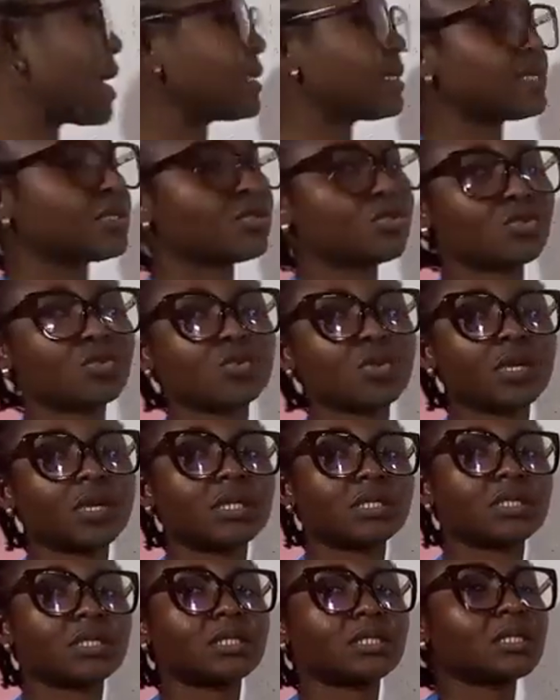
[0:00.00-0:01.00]
adding 2
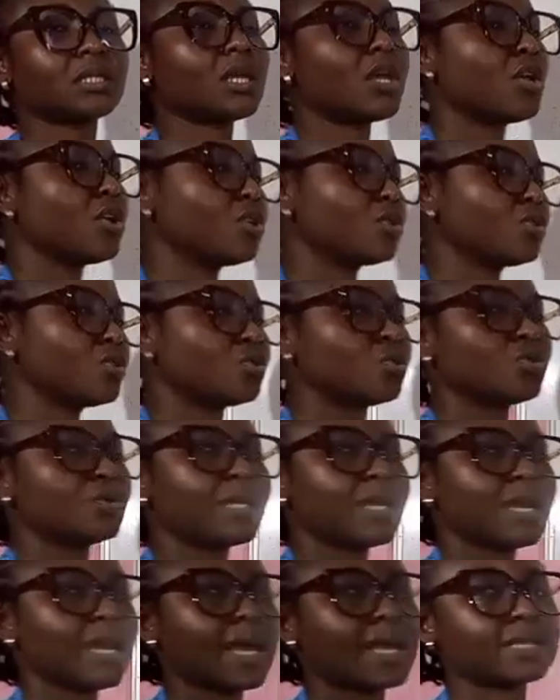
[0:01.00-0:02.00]
inches to
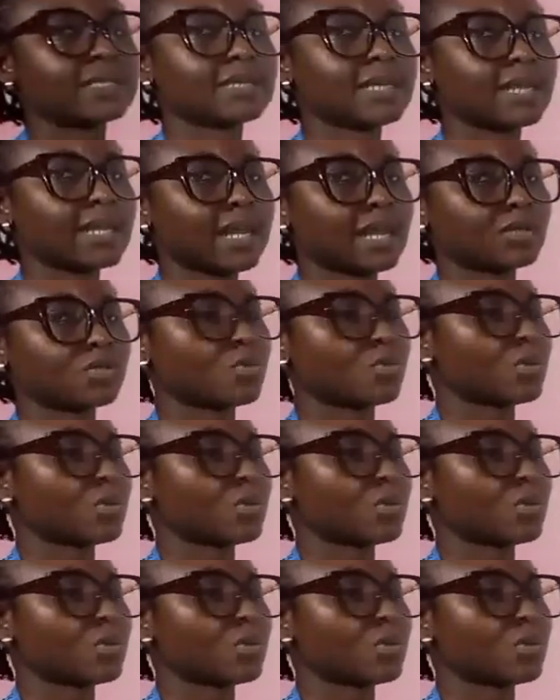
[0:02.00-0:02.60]
the answer that